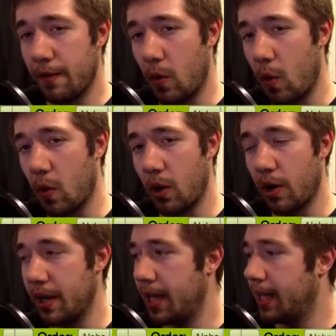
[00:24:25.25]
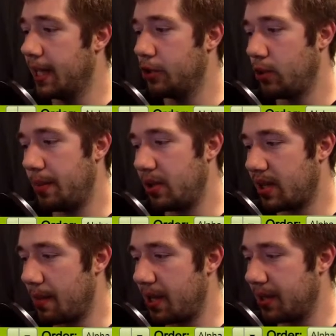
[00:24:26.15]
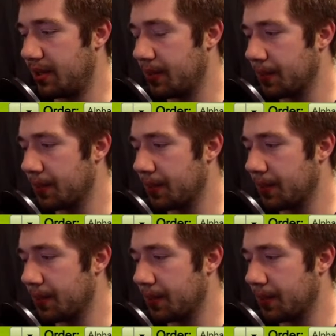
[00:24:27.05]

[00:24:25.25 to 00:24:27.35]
for tribute summons.